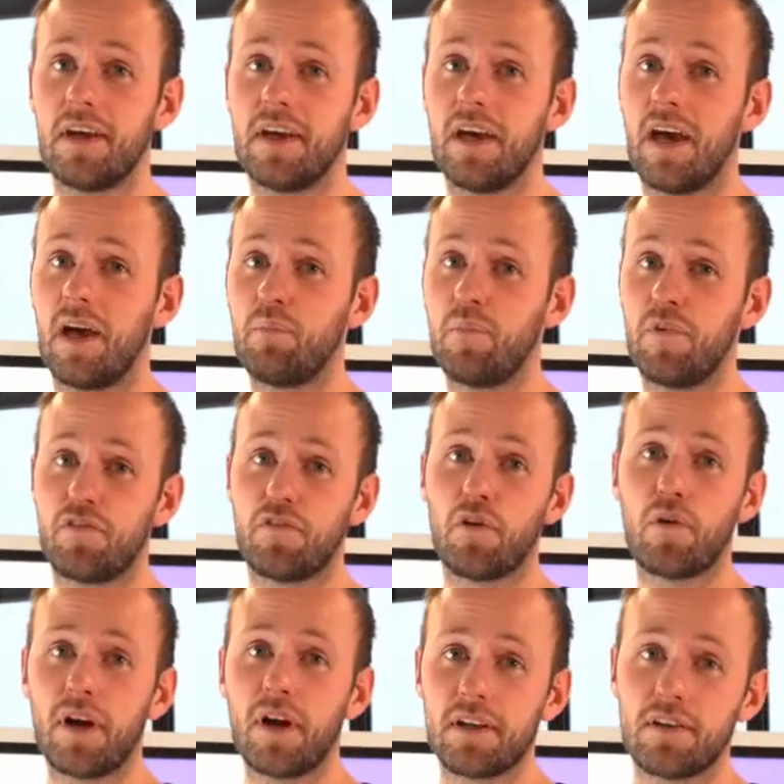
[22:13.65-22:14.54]
And
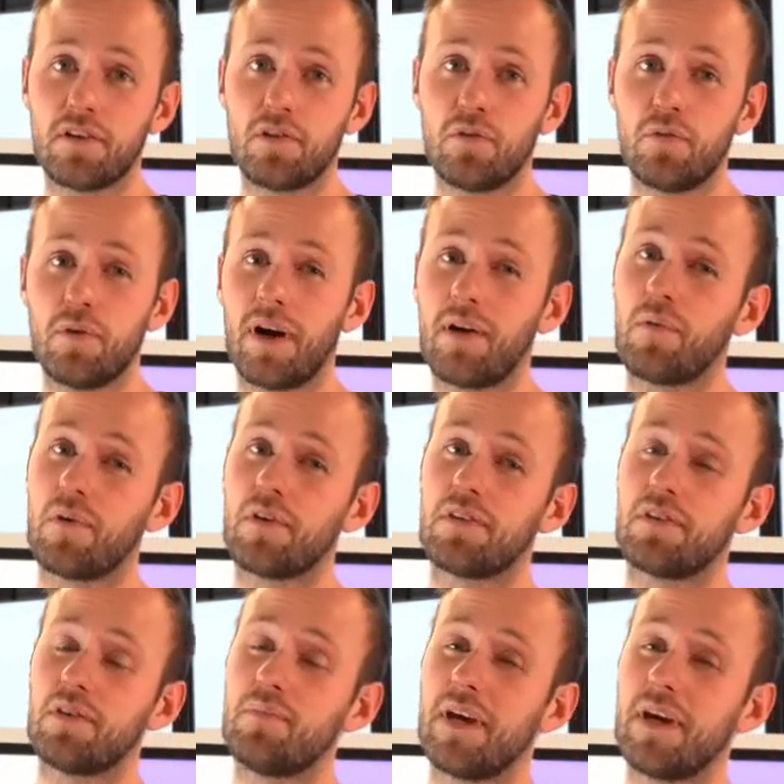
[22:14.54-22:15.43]
before I do, I want
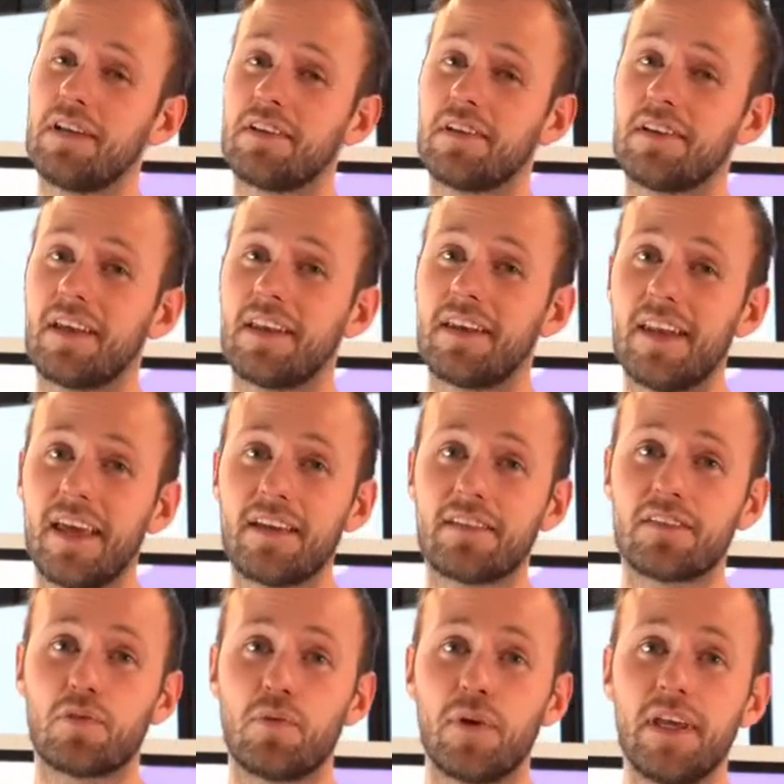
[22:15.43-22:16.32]
to mention that
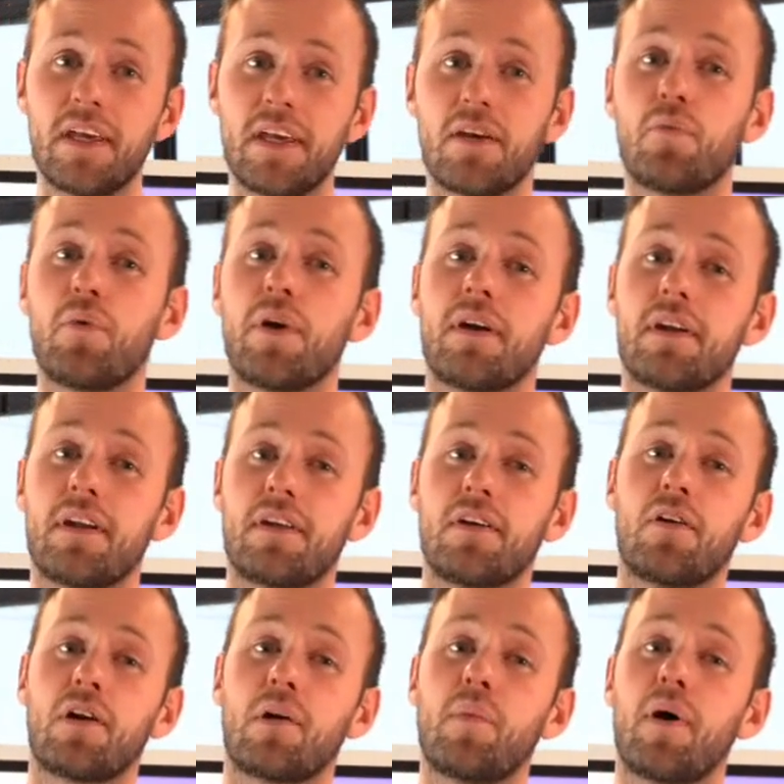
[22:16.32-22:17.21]
next week, we're going to
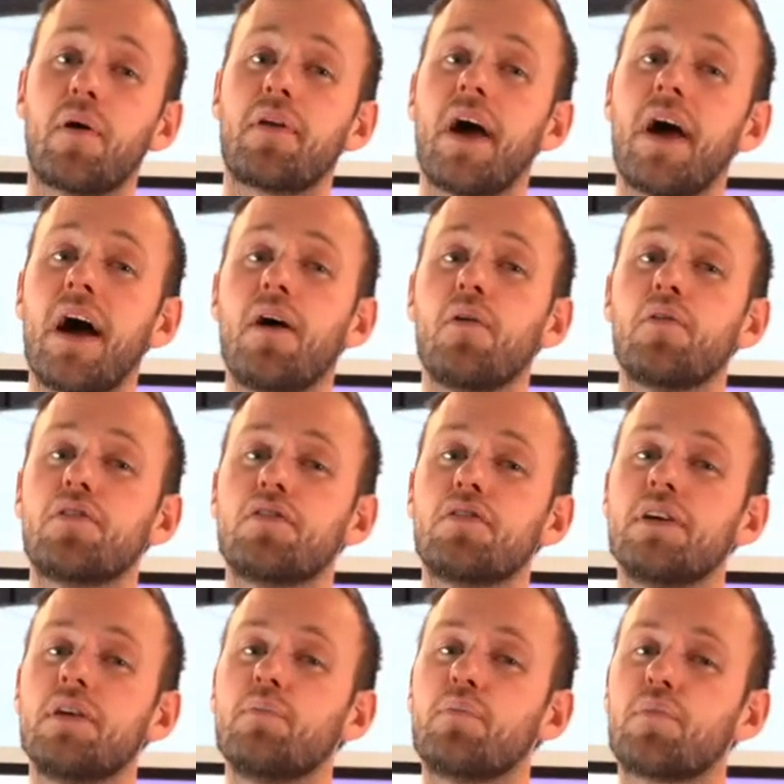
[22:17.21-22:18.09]
talk about how to
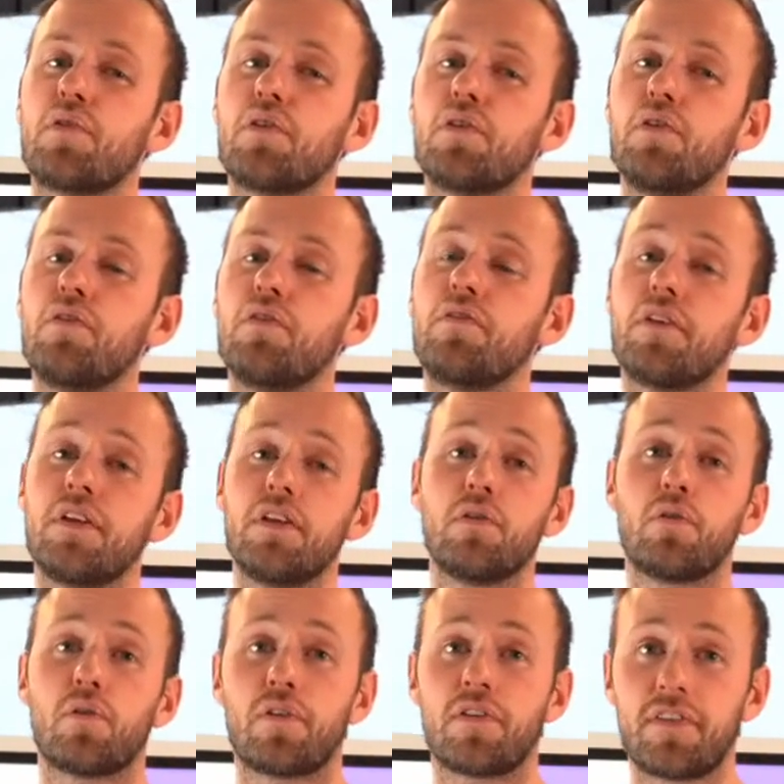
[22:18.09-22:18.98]
improve
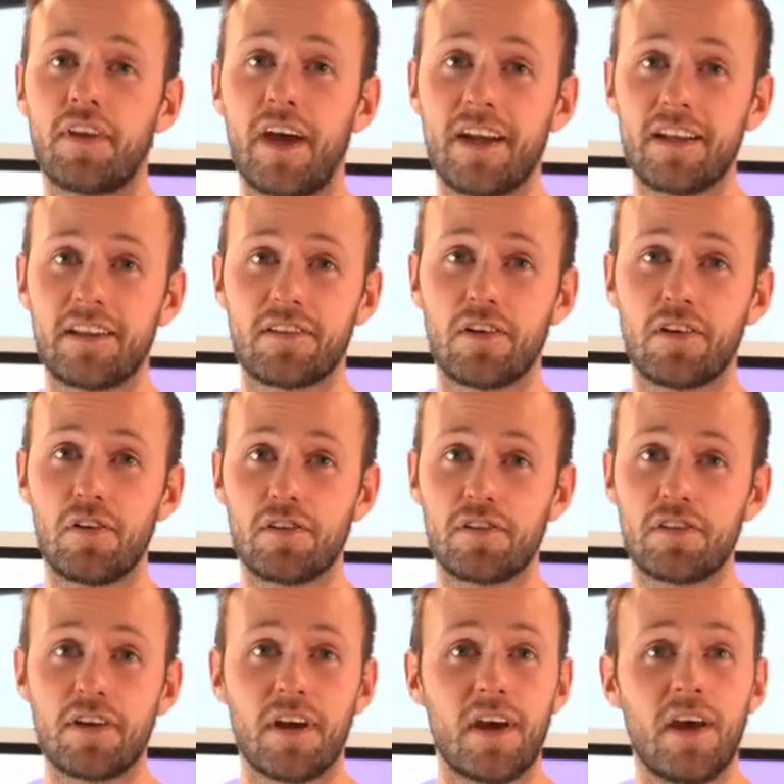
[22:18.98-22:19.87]
your site
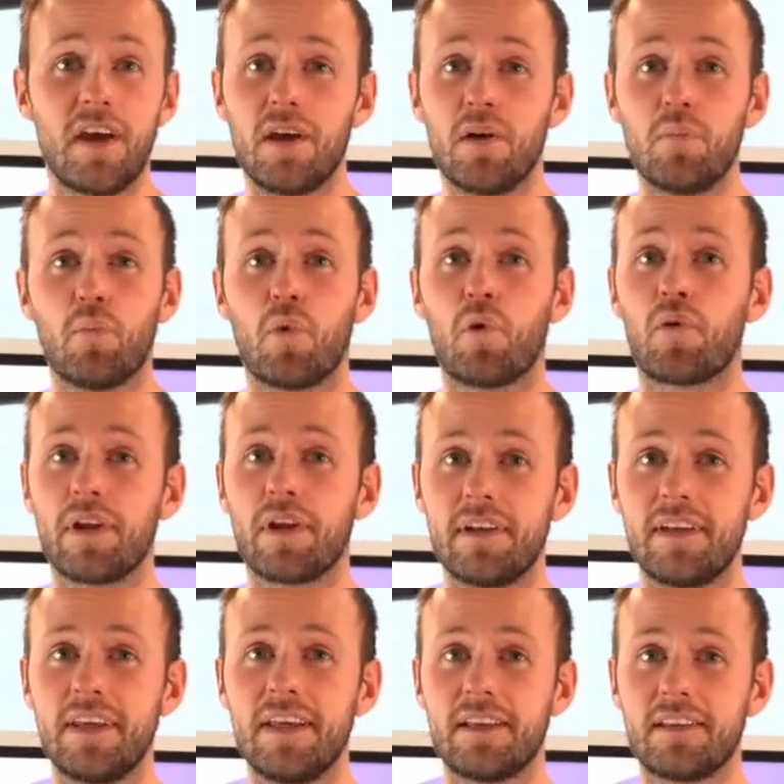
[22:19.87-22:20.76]
search more in
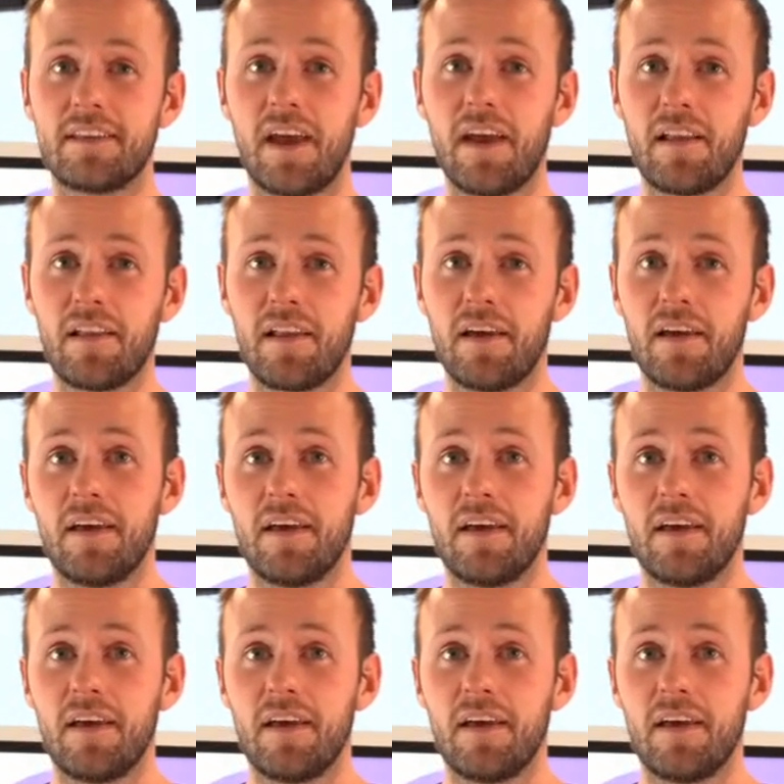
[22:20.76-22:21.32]
detail.